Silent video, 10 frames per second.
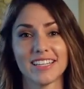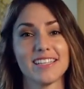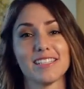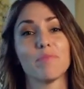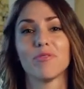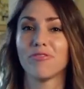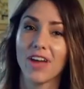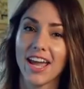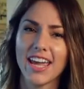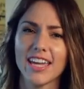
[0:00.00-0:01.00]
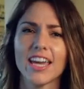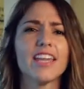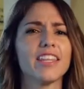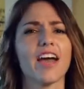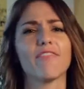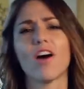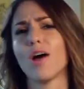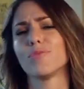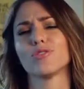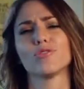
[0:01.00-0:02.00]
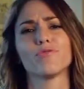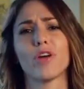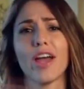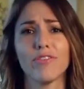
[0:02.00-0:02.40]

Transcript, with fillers: It's a buffet, they have options for